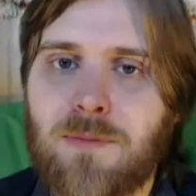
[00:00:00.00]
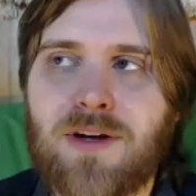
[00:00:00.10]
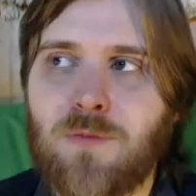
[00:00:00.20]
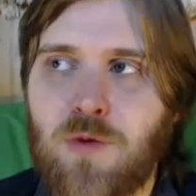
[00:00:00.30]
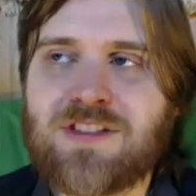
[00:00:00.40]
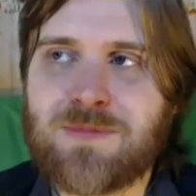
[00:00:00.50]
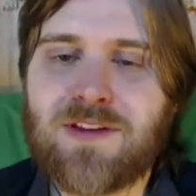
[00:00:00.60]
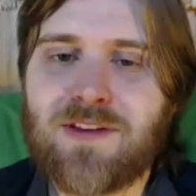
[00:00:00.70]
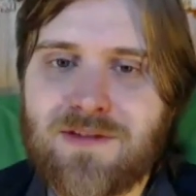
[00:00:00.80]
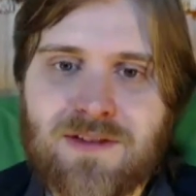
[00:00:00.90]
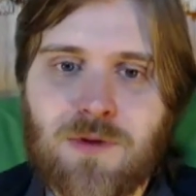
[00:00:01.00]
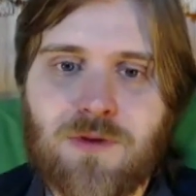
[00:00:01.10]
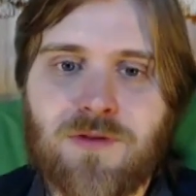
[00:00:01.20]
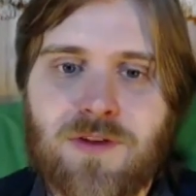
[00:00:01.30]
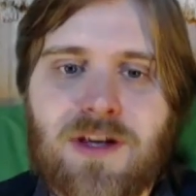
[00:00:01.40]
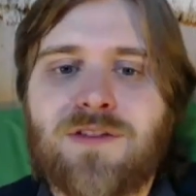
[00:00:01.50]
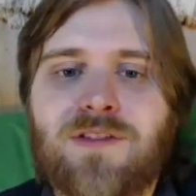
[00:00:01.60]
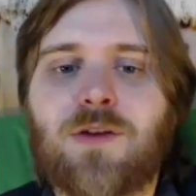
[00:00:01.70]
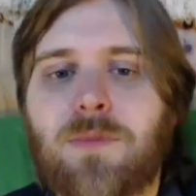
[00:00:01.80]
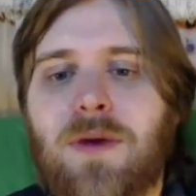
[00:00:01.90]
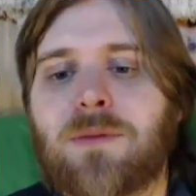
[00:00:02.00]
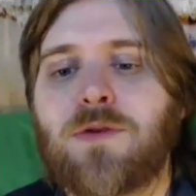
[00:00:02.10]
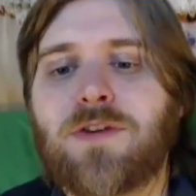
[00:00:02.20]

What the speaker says: Will Smith Superman in that movie. It'll still make movie.